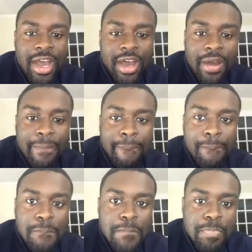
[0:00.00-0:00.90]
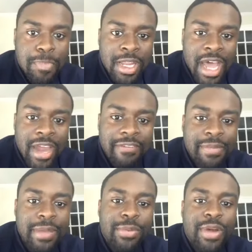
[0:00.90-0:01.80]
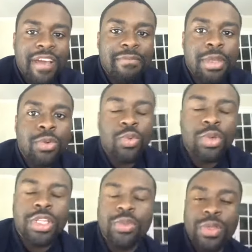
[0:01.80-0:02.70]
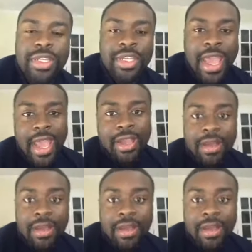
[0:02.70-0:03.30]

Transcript: Um, a lot of people have been really, really